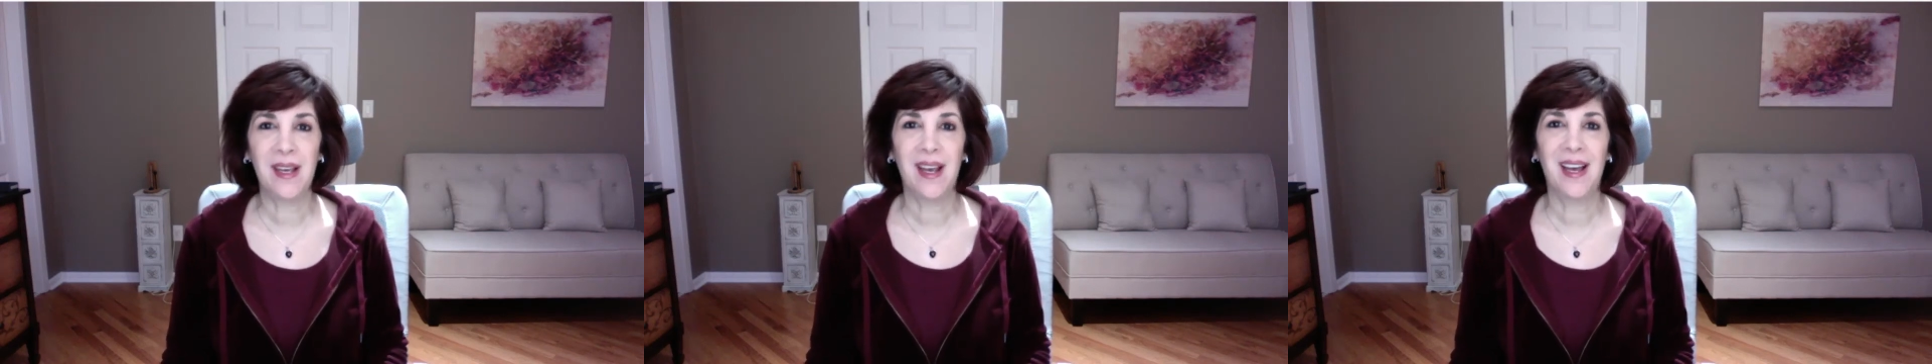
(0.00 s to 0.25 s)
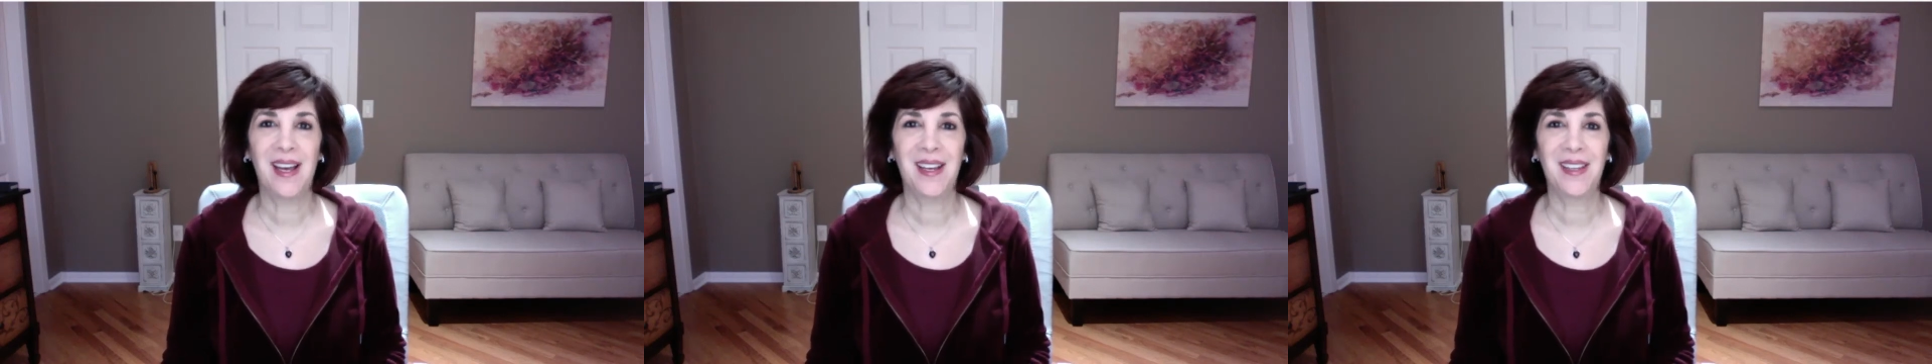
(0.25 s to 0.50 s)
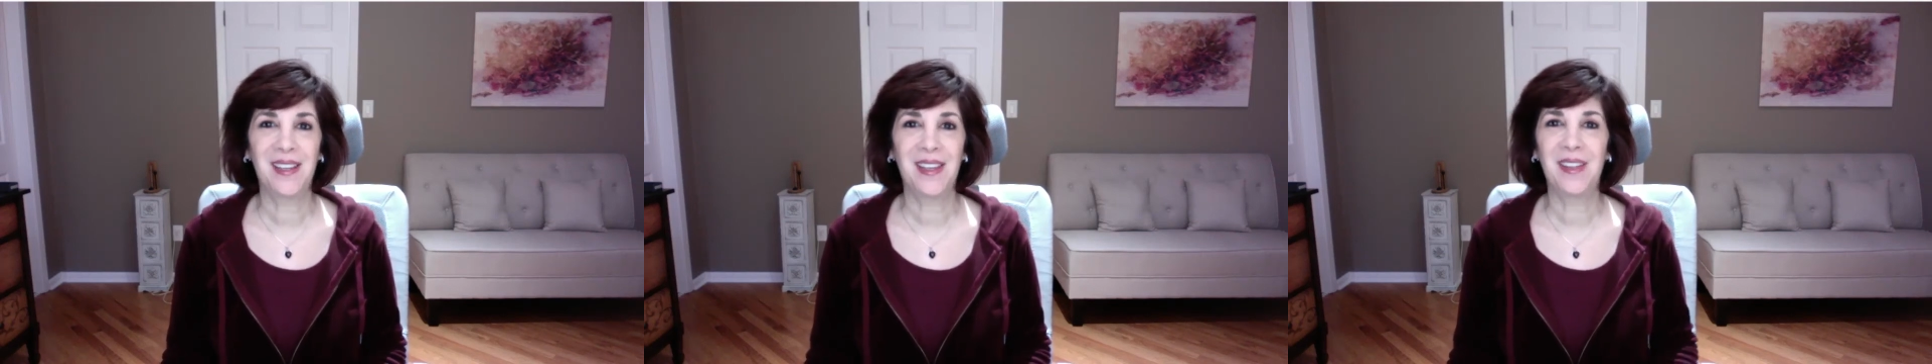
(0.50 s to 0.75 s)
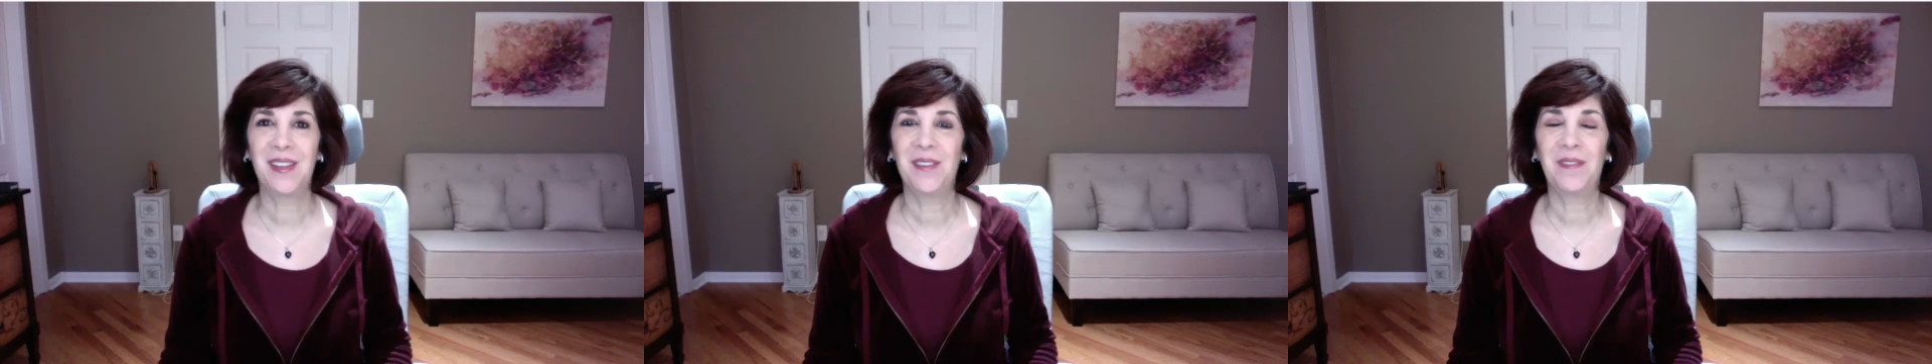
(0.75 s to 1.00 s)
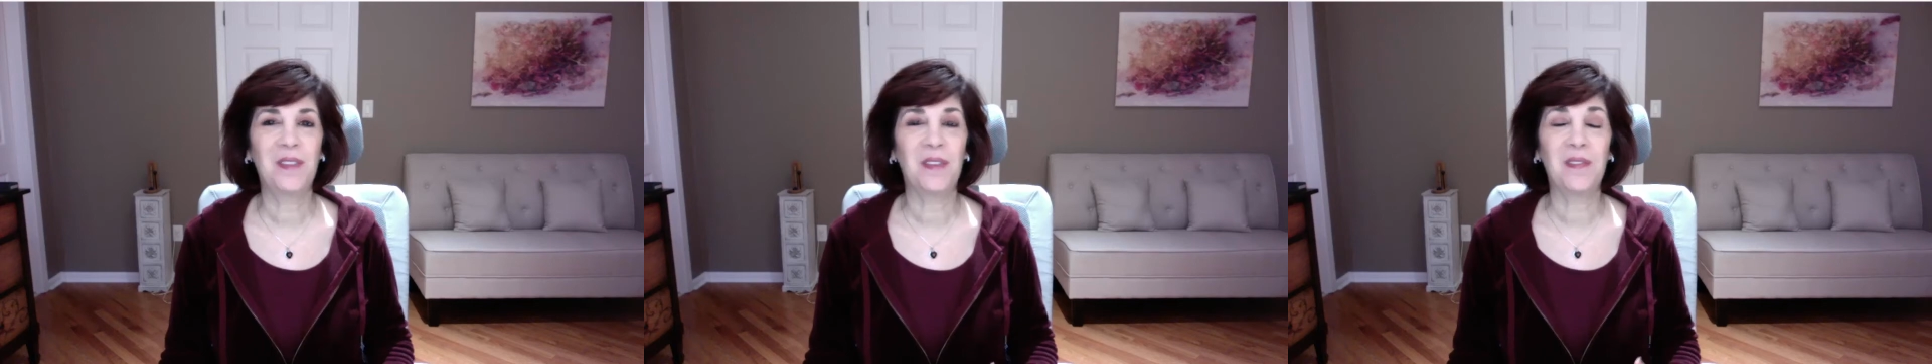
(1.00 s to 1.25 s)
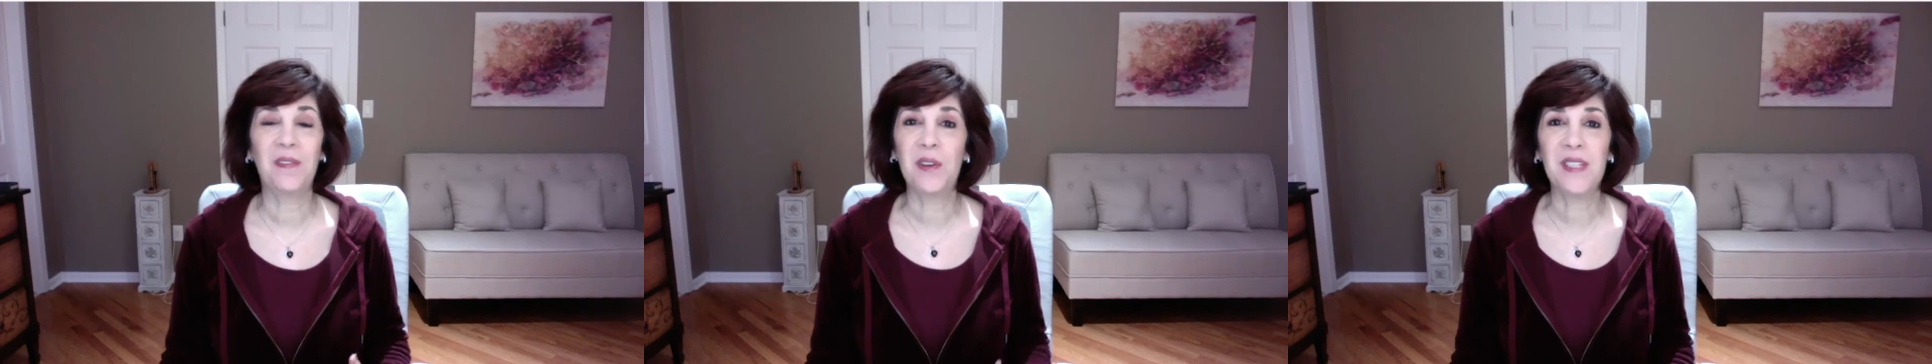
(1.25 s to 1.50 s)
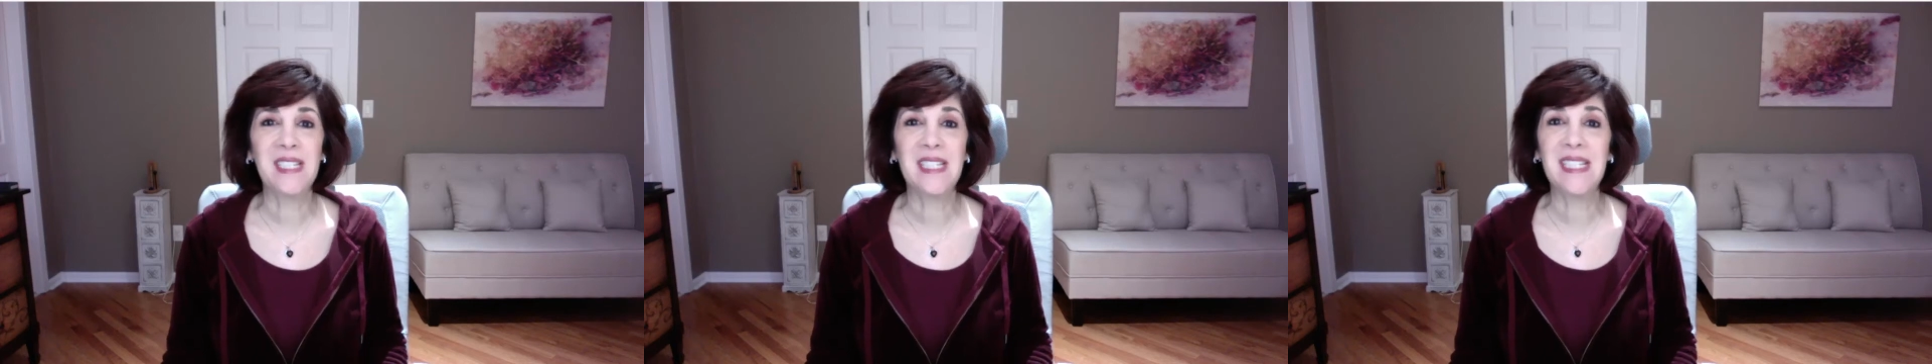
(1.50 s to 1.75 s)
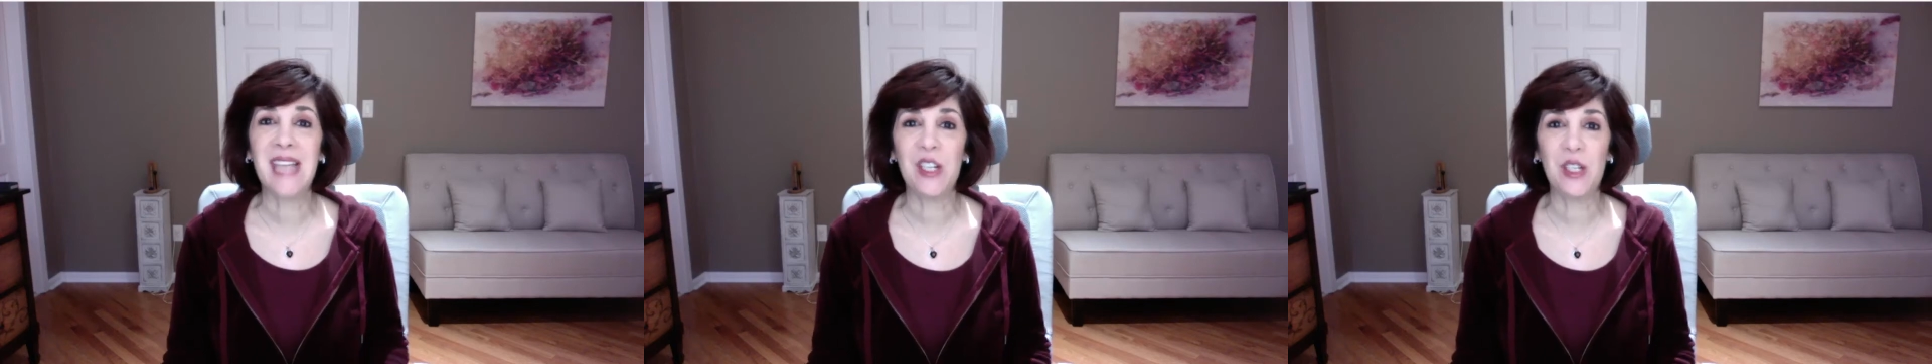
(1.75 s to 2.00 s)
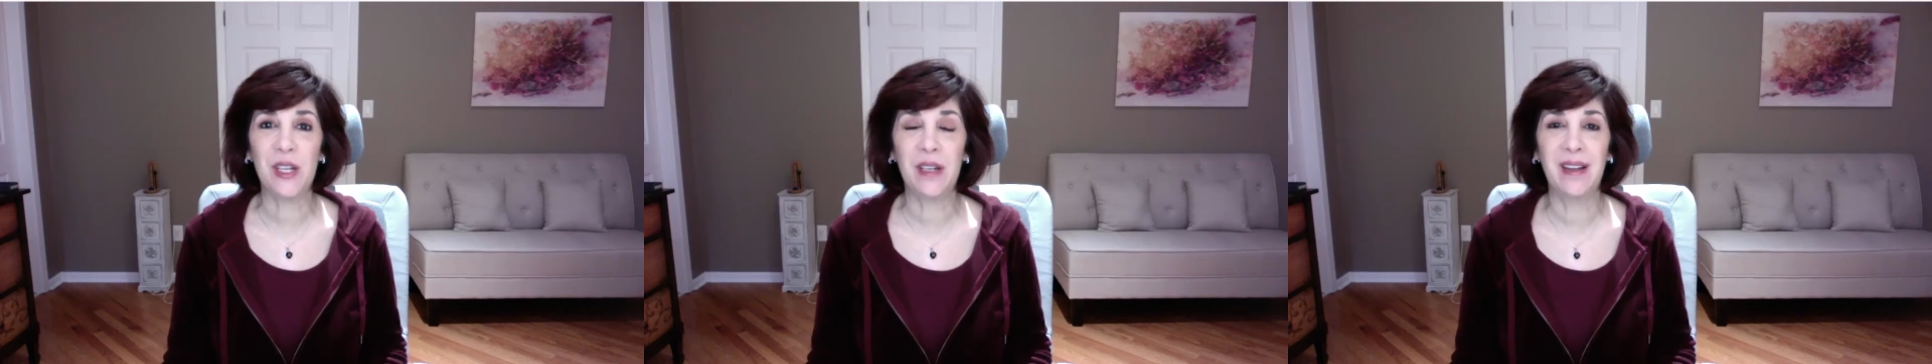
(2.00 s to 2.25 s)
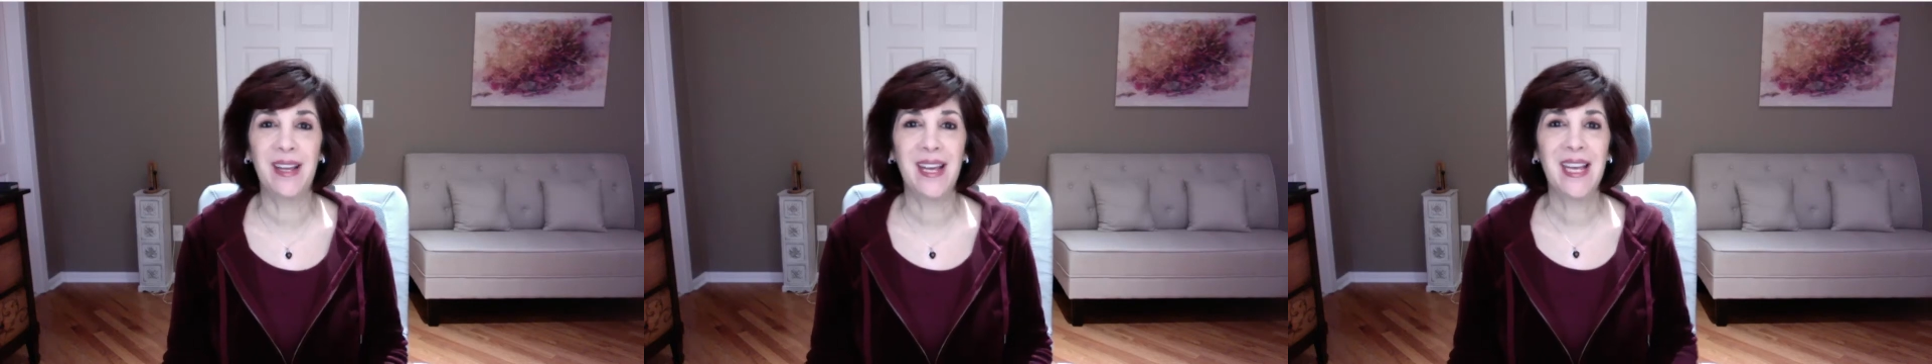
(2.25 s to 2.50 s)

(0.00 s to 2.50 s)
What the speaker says: the first session.